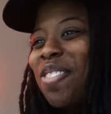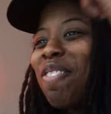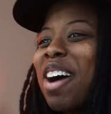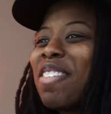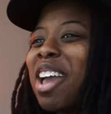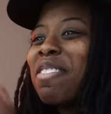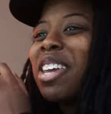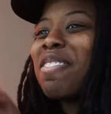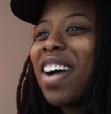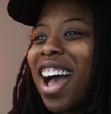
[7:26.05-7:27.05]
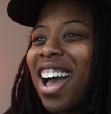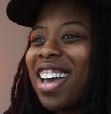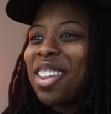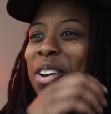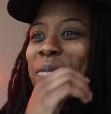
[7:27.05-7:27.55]
my baby bad,
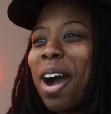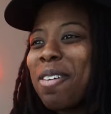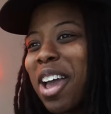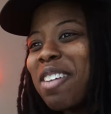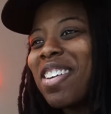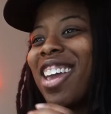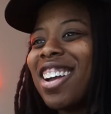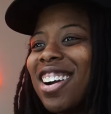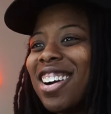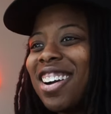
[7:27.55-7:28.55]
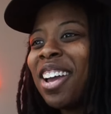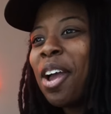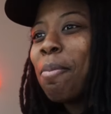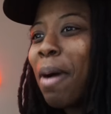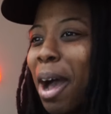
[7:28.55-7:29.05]
my baby good,
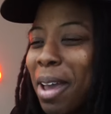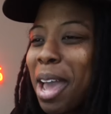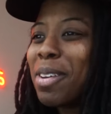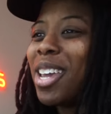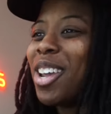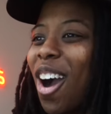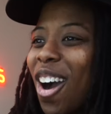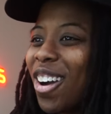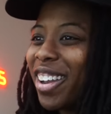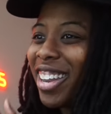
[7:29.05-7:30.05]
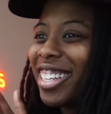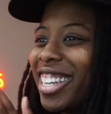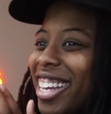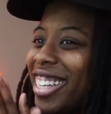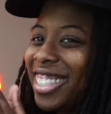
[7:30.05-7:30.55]
my baby all the
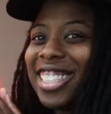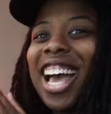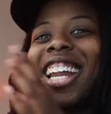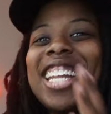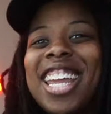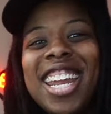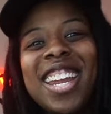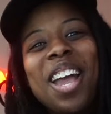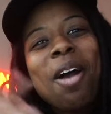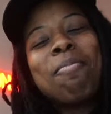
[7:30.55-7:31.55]
things I need.